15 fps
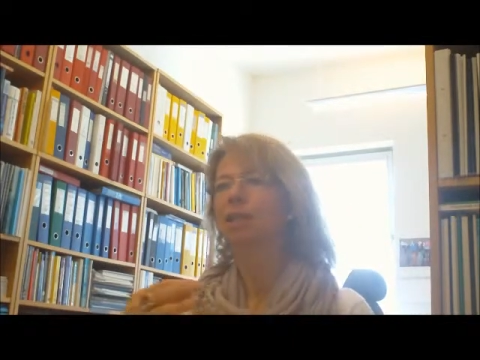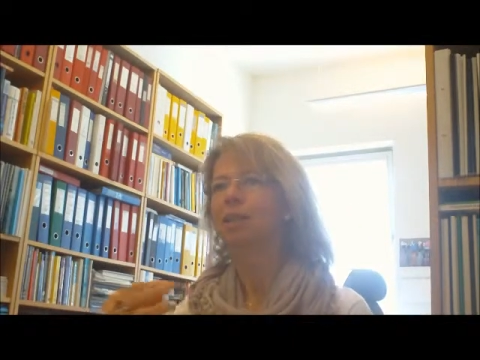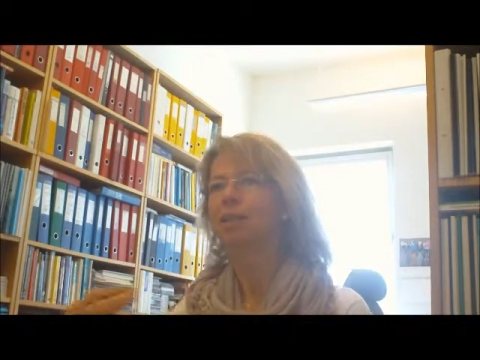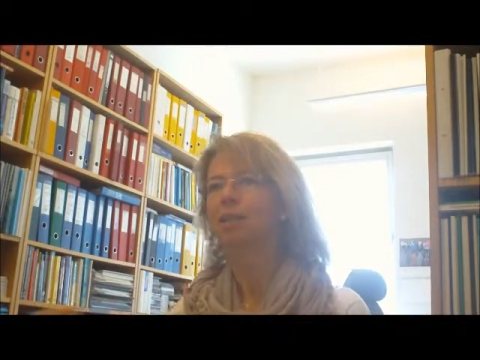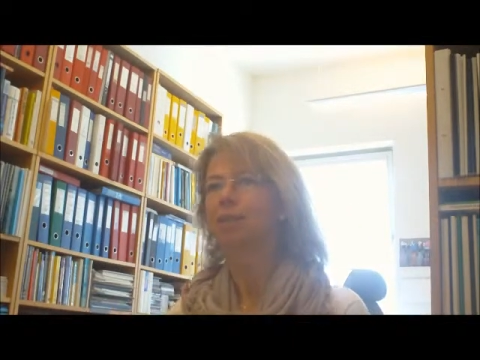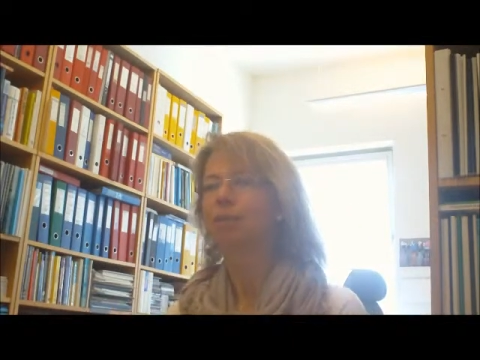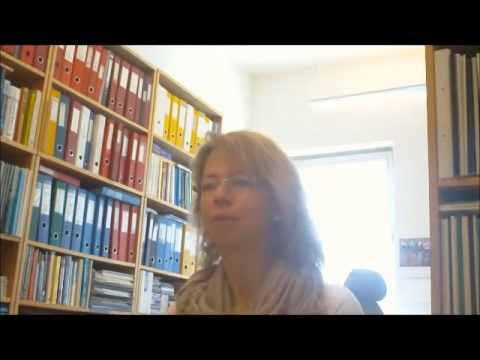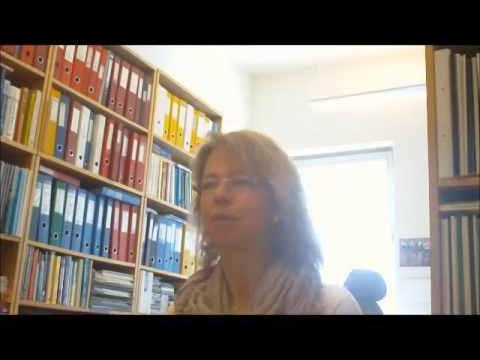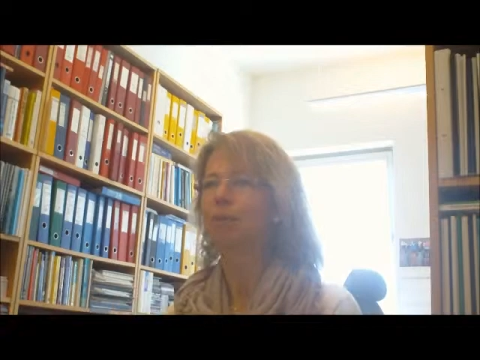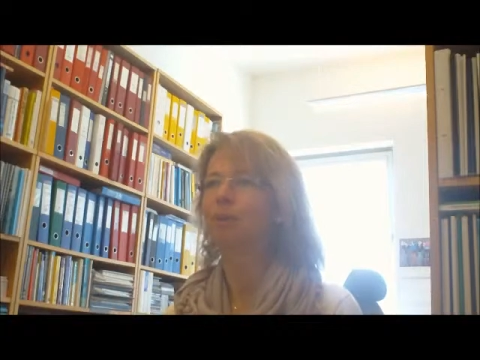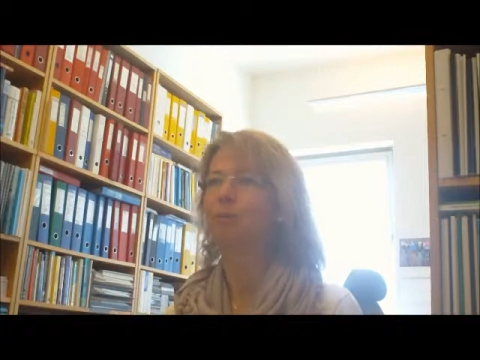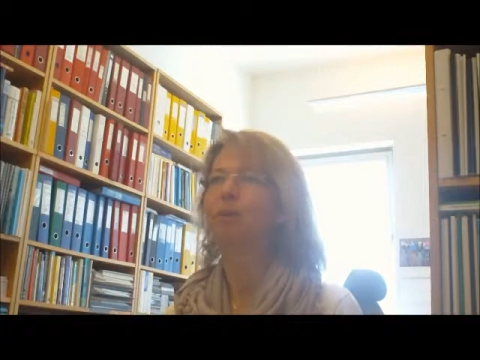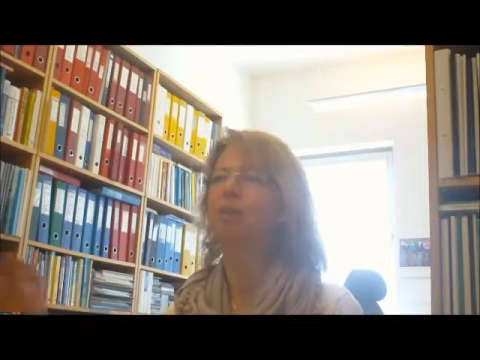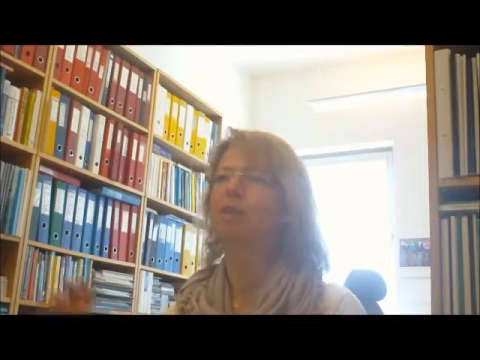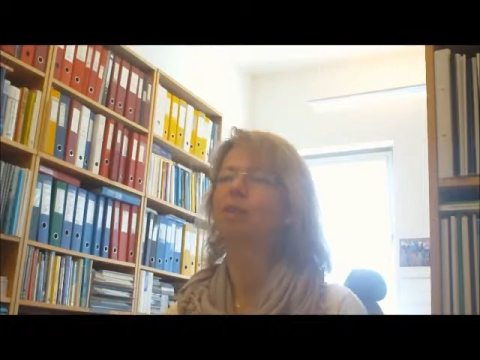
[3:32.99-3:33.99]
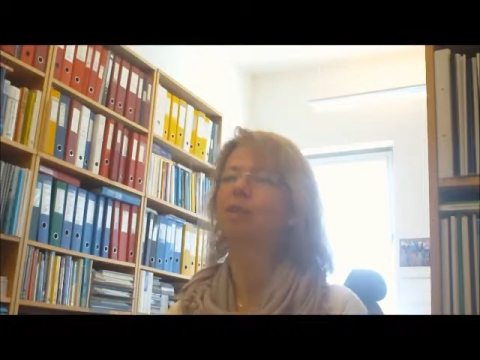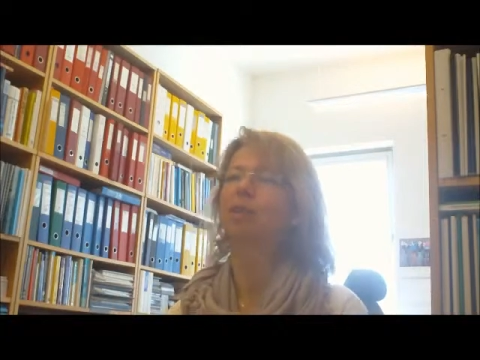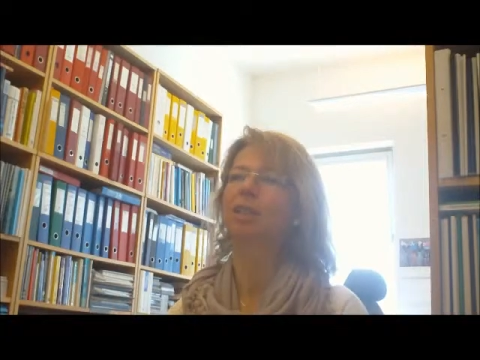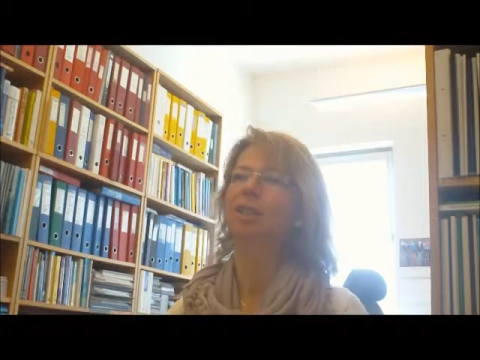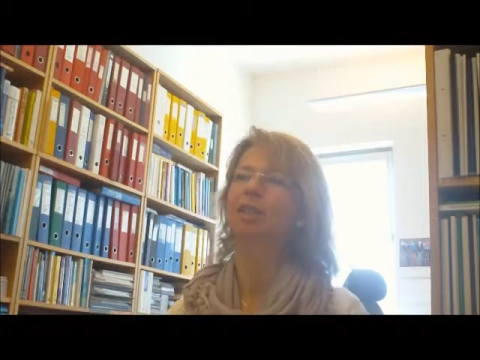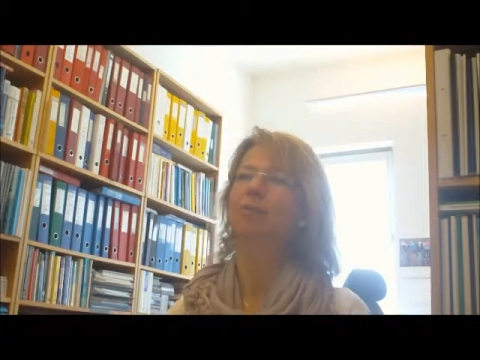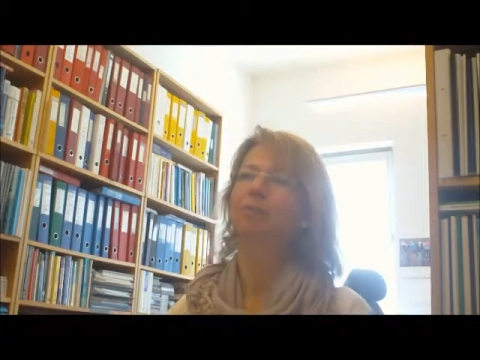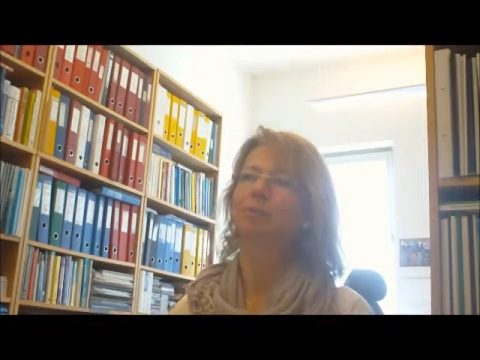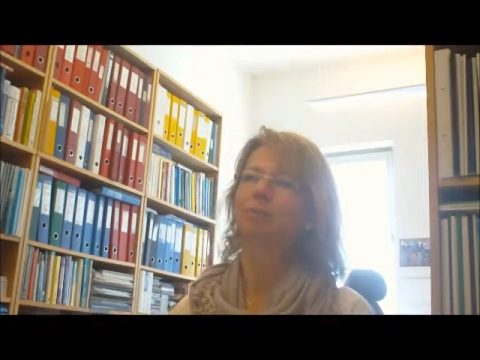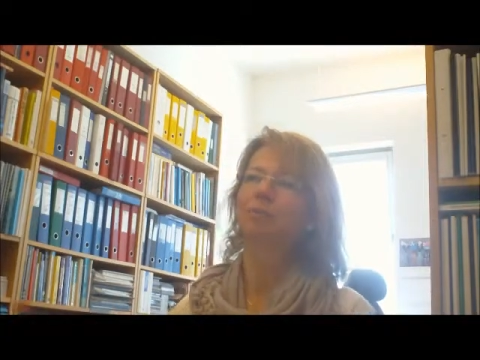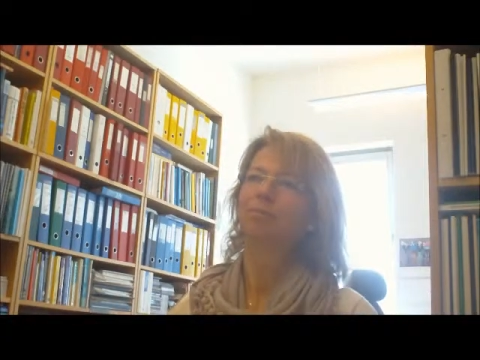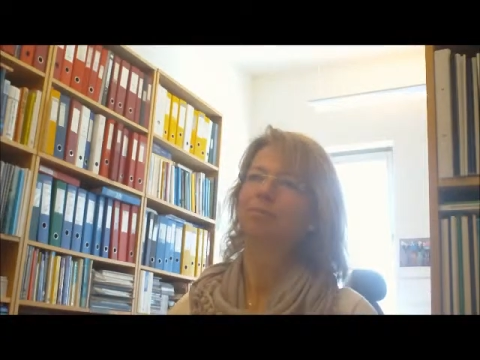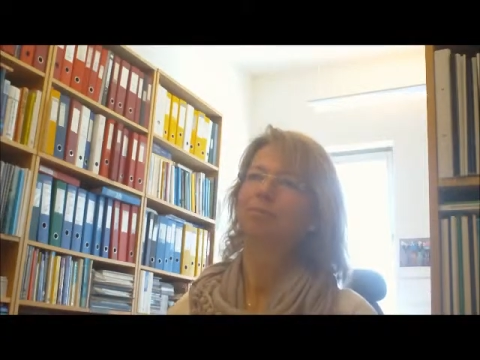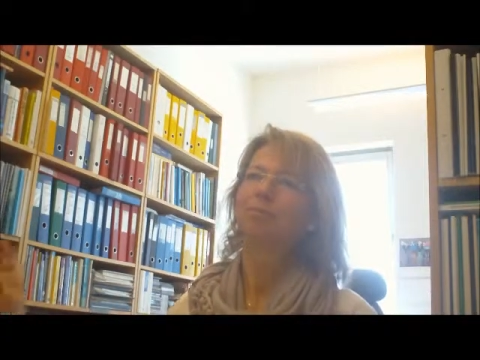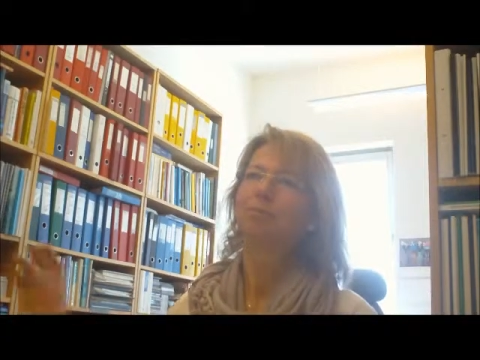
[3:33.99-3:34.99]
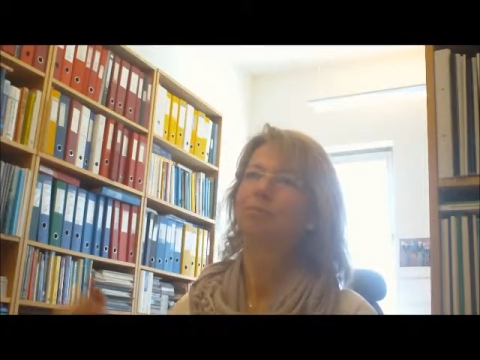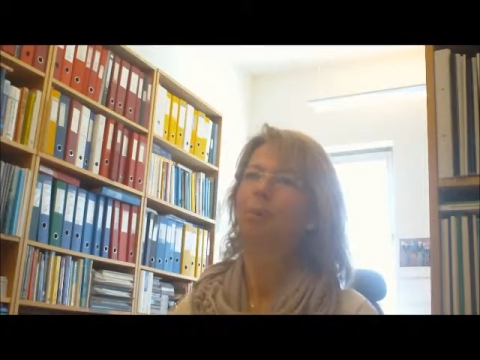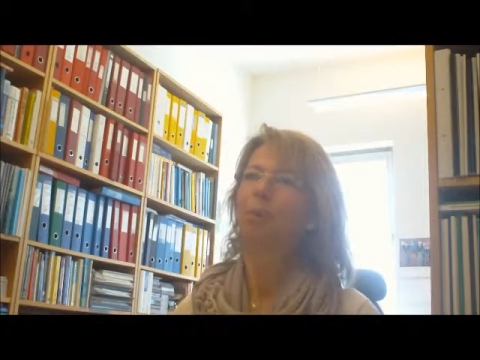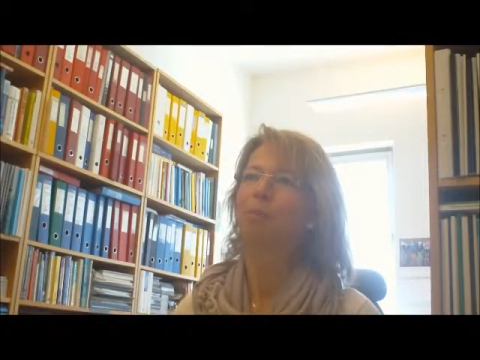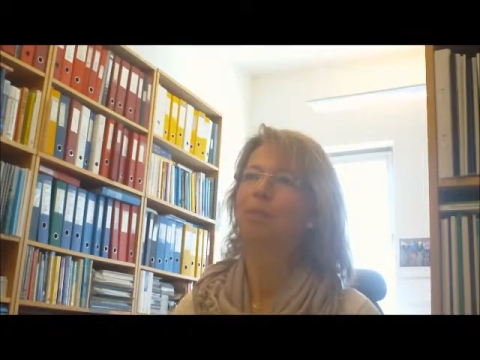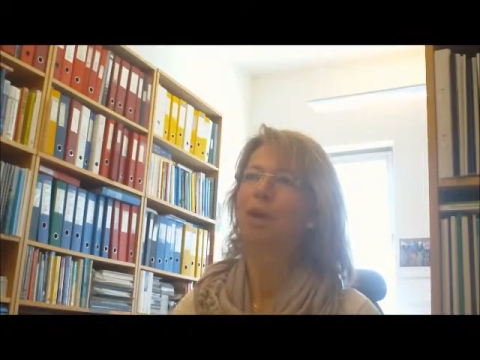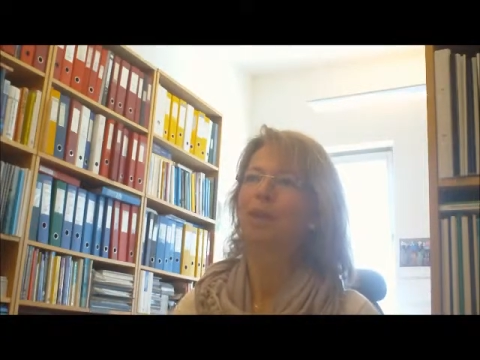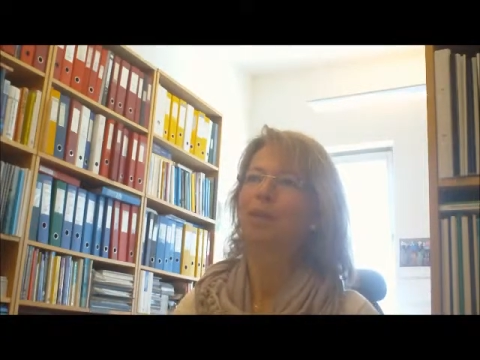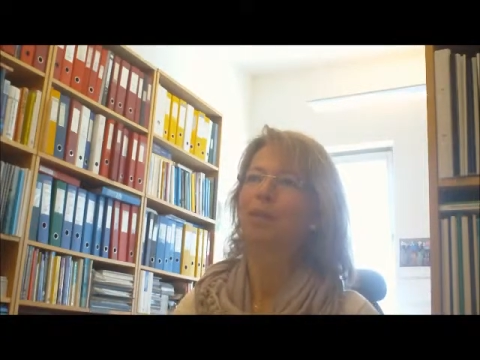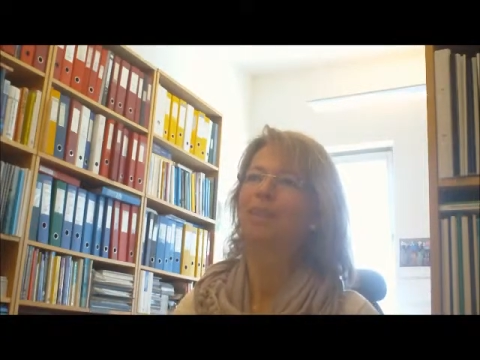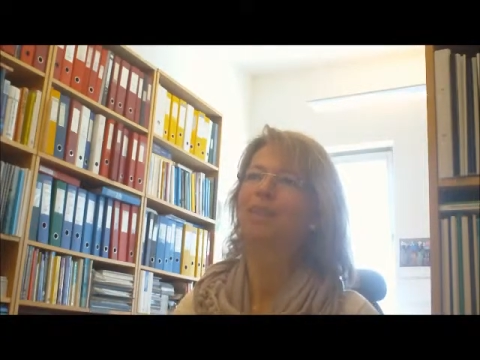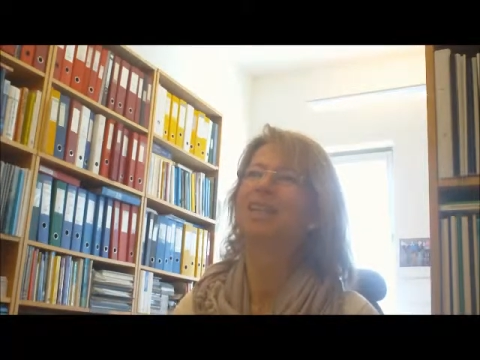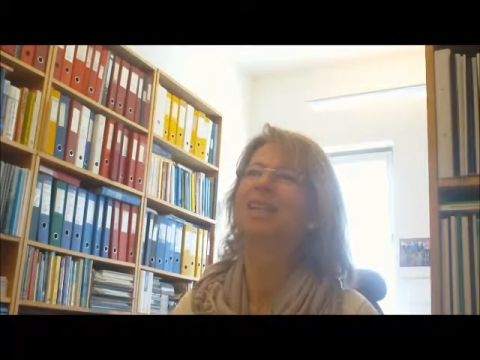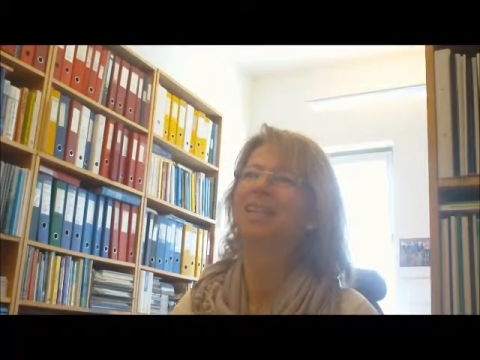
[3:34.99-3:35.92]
Some of the models, it pops out as